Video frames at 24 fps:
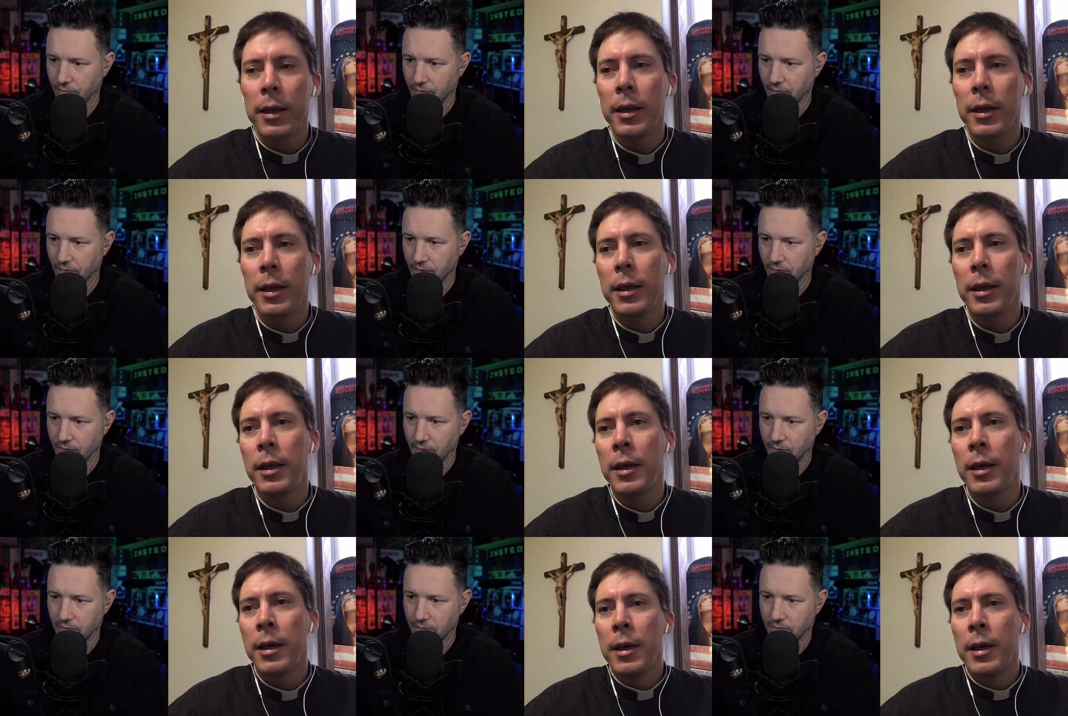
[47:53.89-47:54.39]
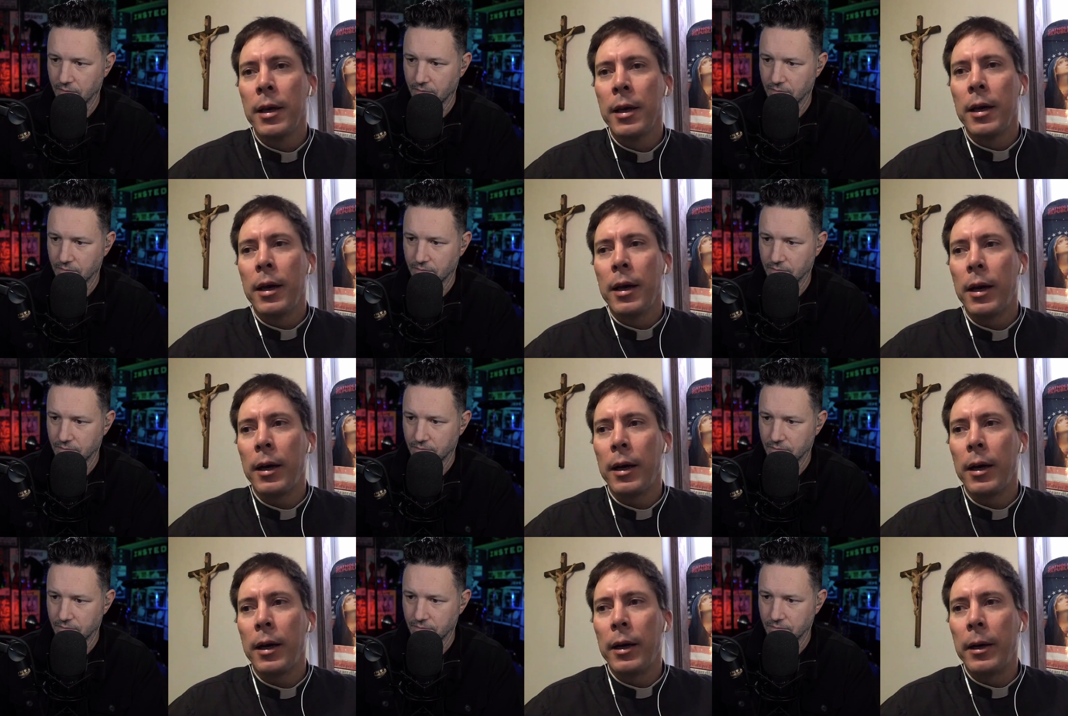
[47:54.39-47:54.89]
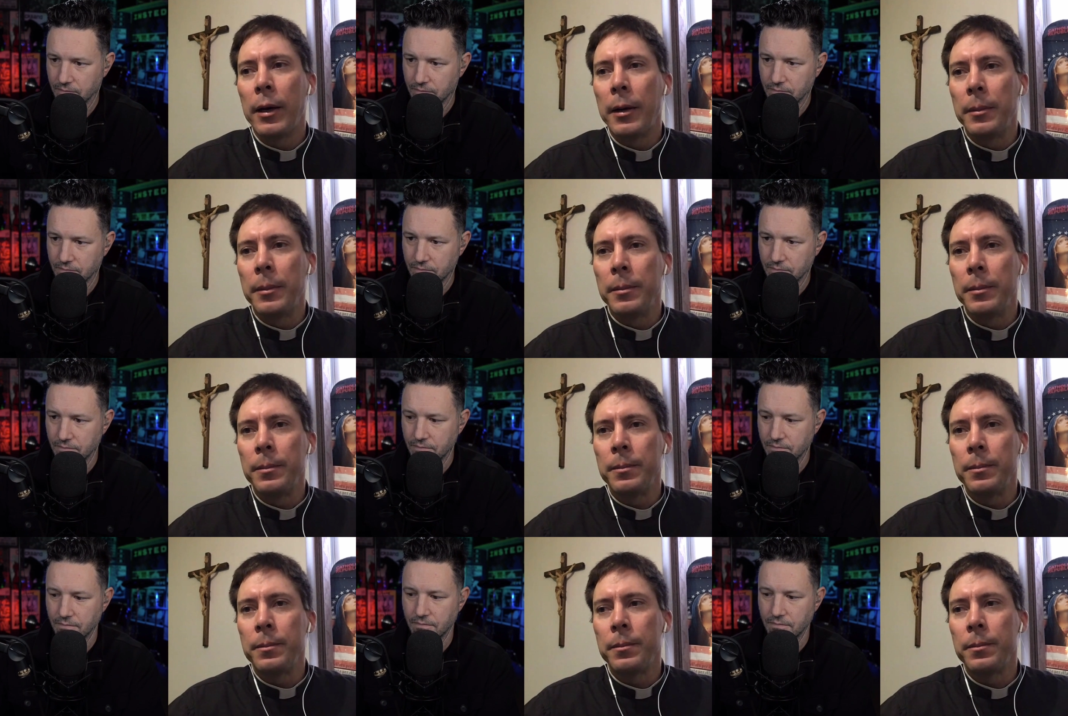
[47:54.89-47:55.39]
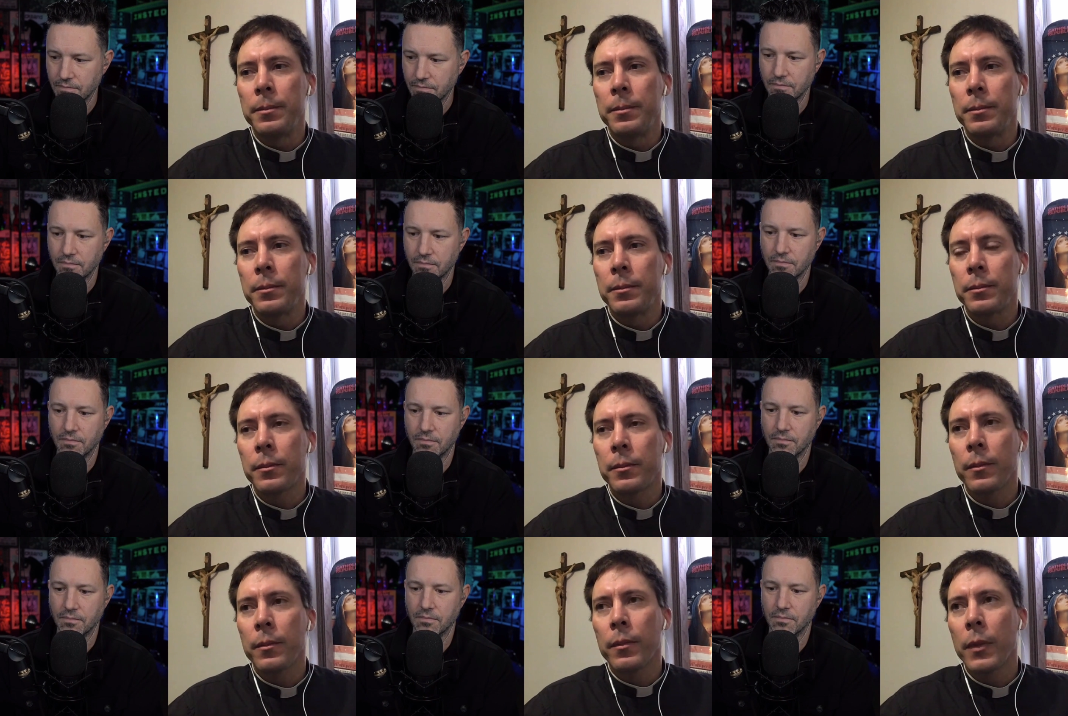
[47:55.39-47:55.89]
Speaker 1: He, um,
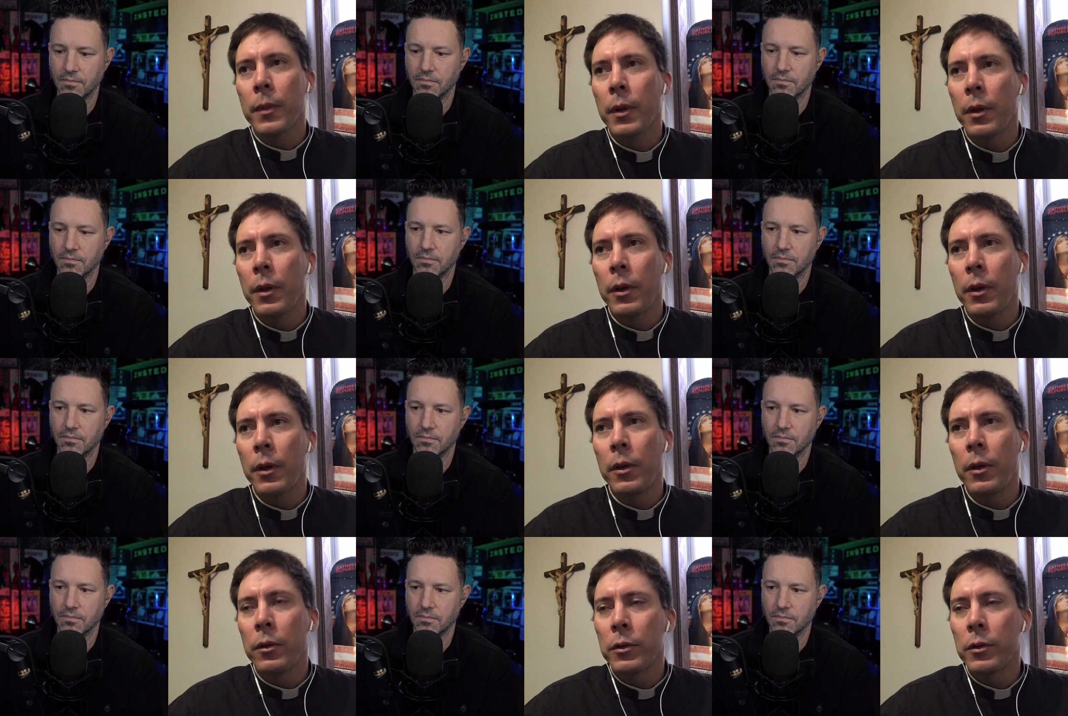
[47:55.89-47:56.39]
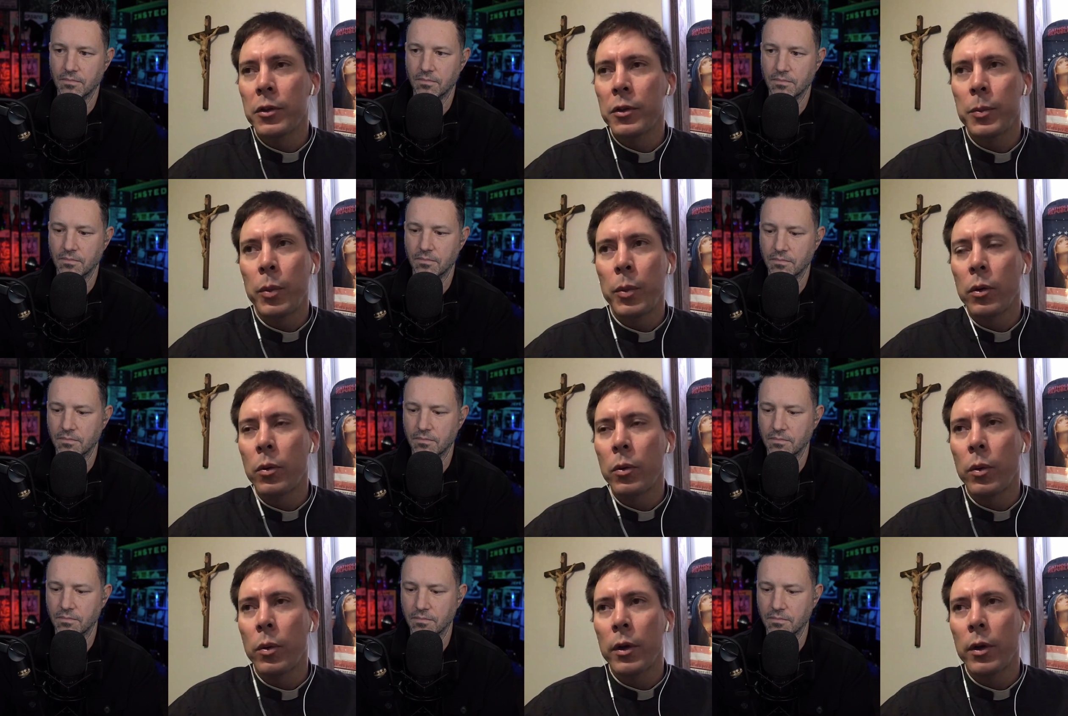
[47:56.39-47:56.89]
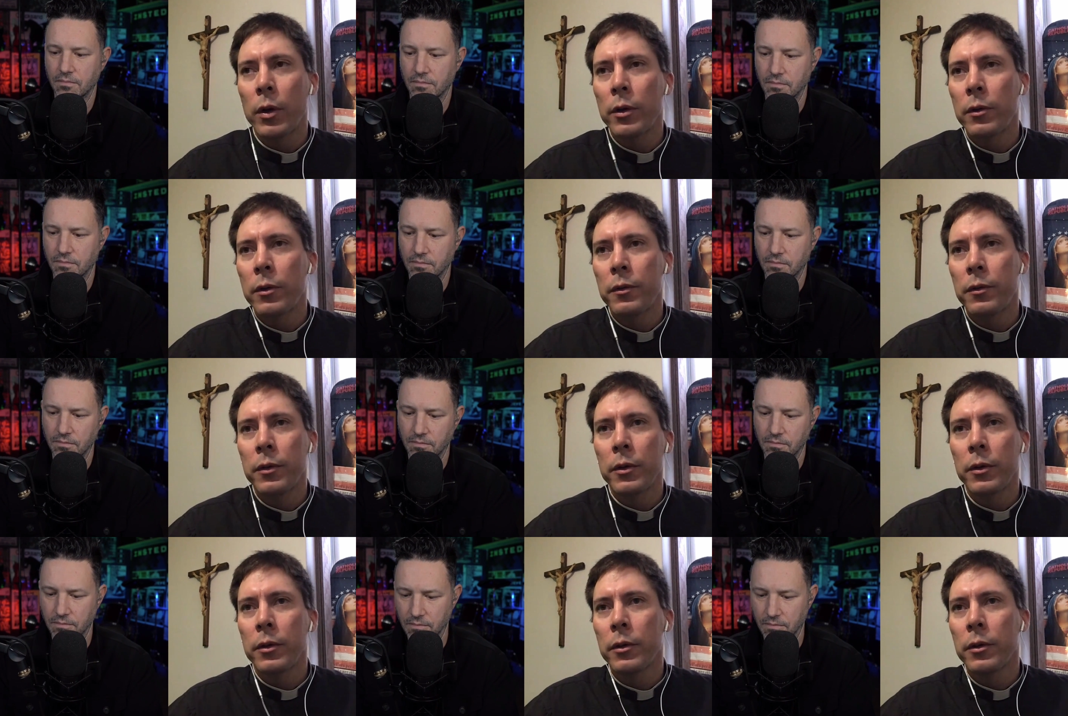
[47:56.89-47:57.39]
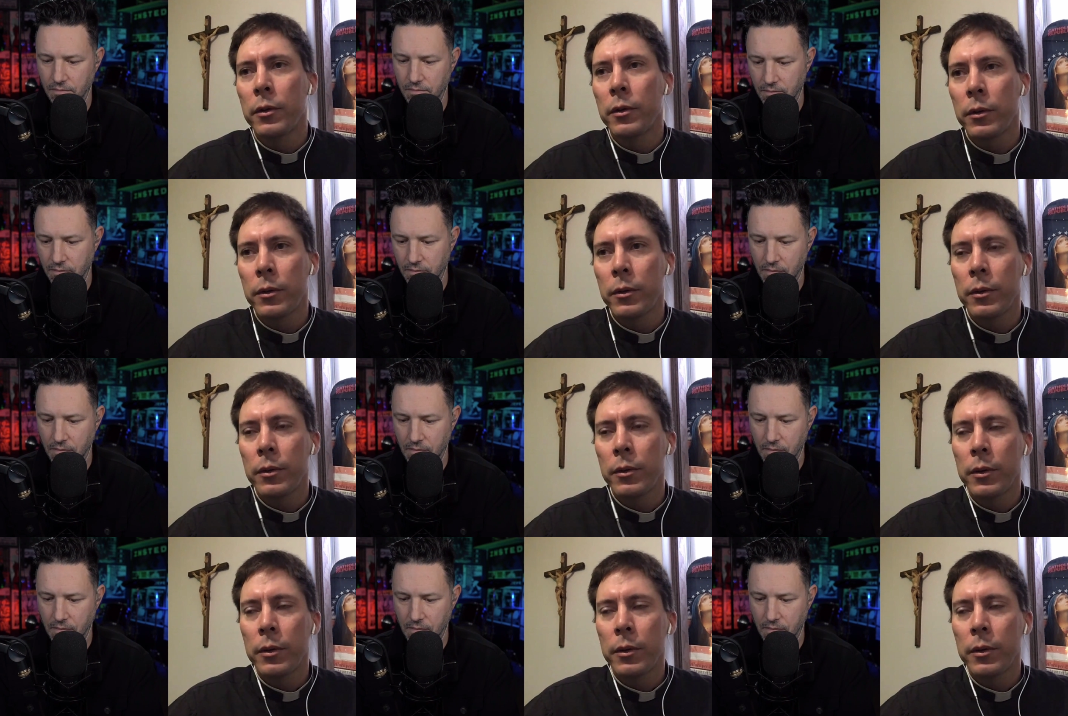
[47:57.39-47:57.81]
you know, spoke wonderful,